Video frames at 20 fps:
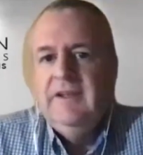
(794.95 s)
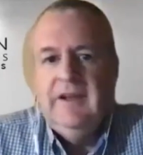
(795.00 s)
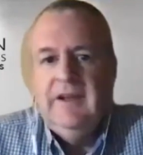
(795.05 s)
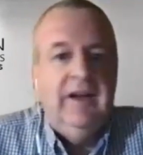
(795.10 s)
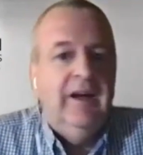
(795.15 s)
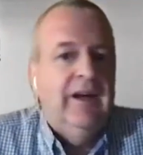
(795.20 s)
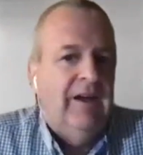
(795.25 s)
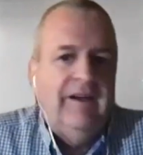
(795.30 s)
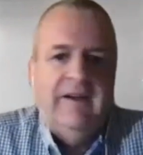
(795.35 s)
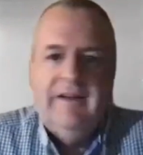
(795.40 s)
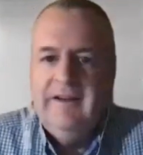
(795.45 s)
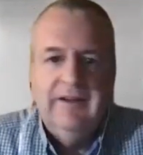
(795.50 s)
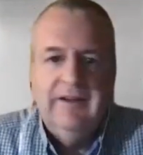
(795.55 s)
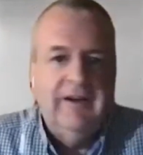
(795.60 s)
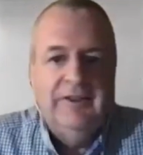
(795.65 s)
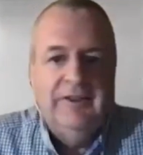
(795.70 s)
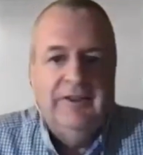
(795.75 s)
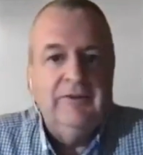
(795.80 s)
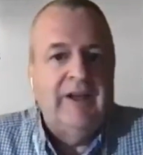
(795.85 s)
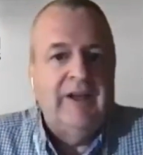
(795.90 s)
Uh, mm-hmm.
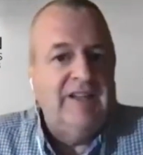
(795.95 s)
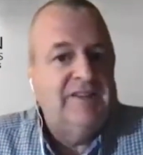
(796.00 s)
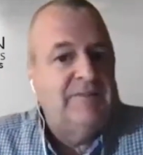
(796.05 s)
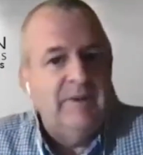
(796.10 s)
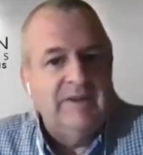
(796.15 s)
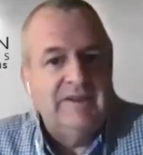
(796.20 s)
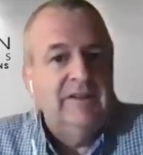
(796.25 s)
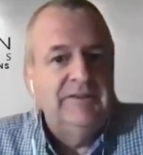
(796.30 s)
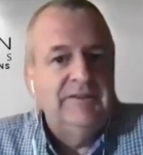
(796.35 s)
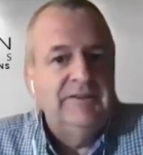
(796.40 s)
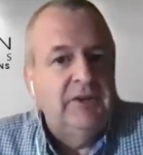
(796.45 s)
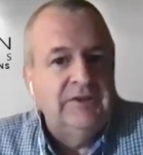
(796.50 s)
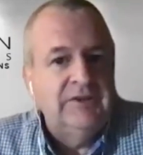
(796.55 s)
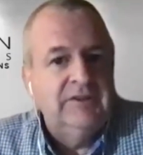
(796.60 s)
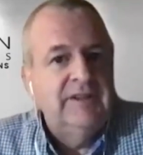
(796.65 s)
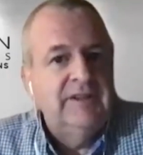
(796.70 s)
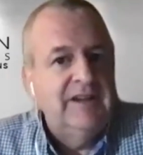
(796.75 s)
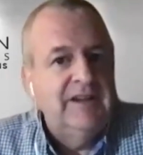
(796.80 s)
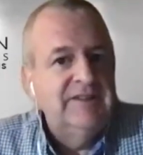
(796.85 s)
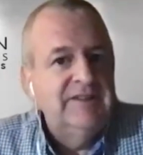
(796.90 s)
other aspect, I'll talk
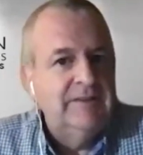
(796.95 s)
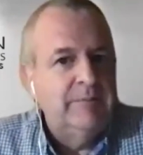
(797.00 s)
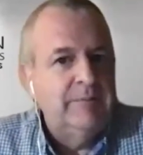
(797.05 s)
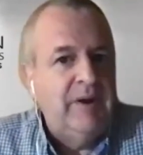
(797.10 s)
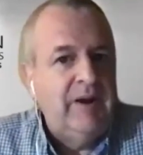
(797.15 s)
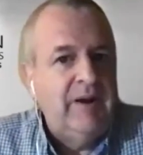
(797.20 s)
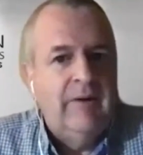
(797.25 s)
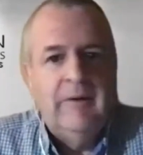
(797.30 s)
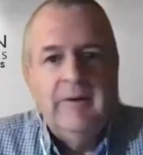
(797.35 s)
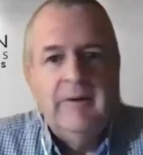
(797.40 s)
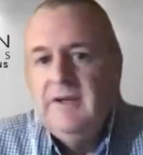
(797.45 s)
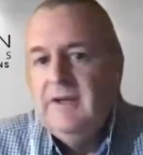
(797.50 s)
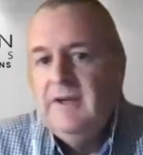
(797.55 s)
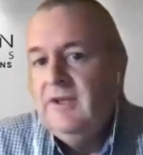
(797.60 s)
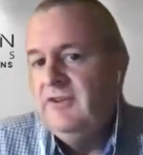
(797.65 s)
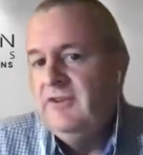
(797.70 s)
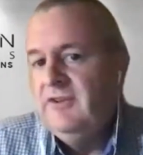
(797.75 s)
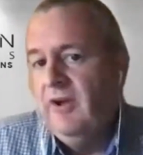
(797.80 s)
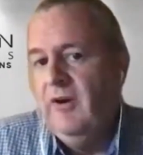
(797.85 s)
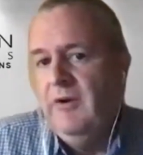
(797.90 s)
to the guys at Pyro.
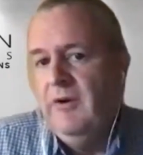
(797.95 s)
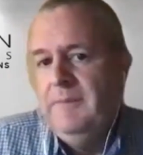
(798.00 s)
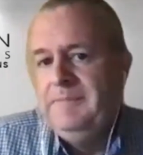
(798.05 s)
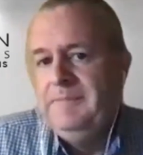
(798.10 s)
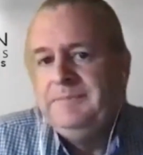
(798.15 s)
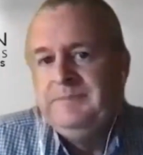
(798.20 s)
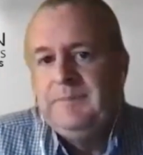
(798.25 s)
So